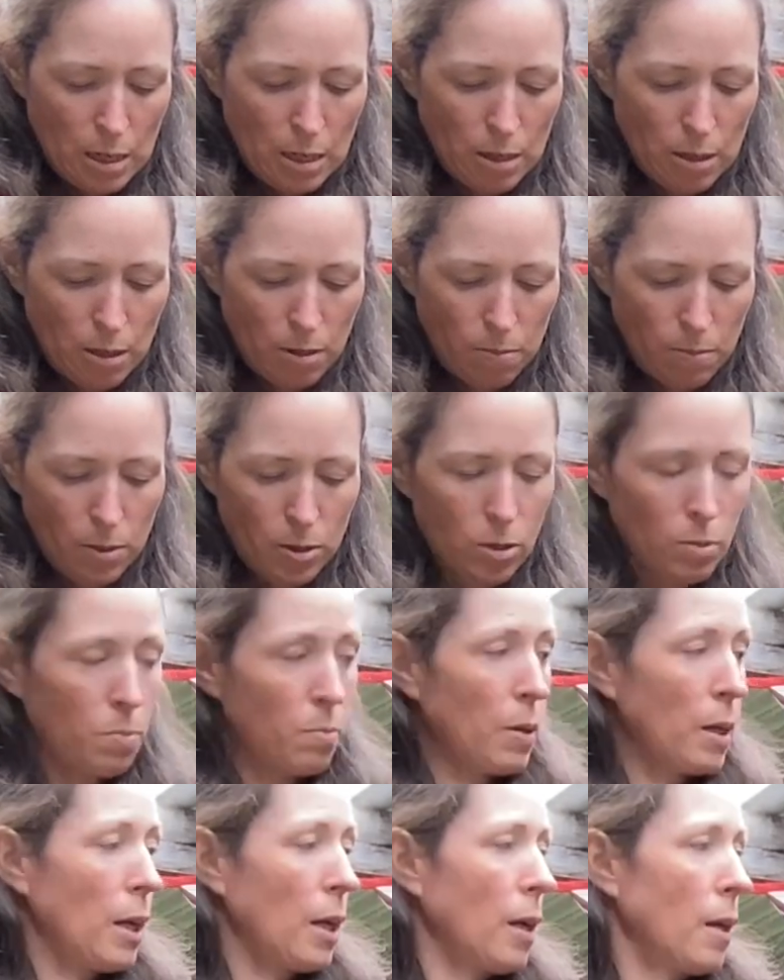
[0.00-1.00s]
look much
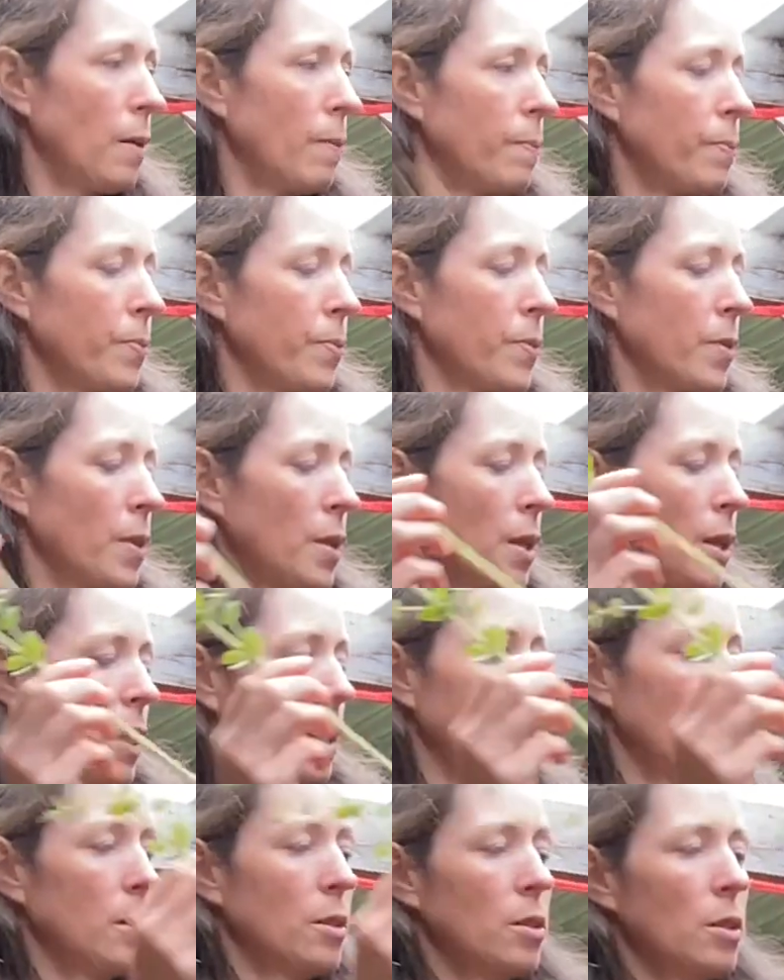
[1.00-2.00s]
bigger than it
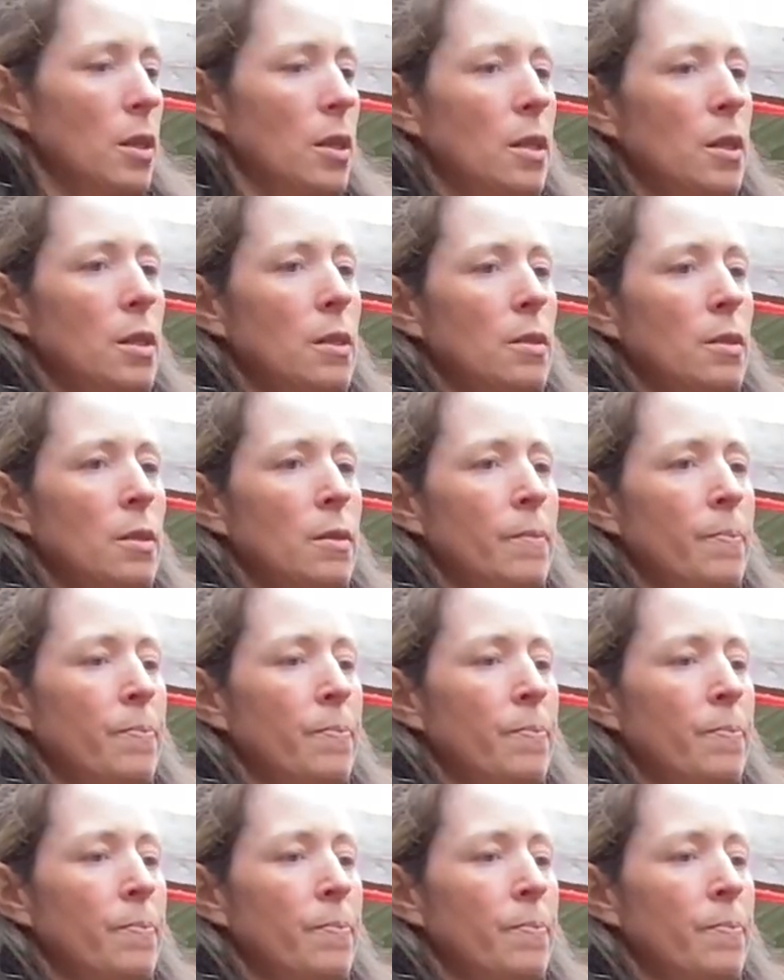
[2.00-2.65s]
actually is.